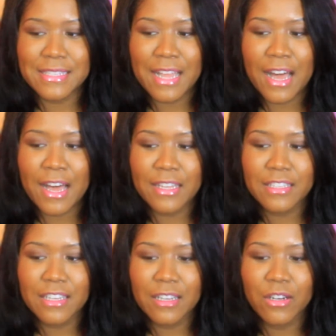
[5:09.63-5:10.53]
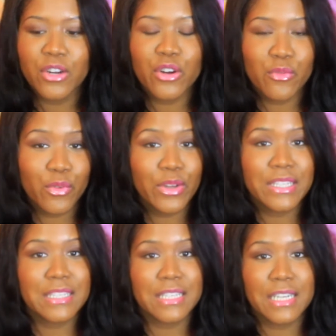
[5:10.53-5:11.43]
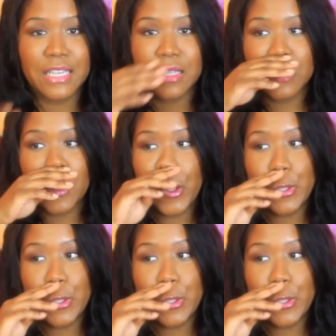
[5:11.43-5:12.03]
not a hurtful incident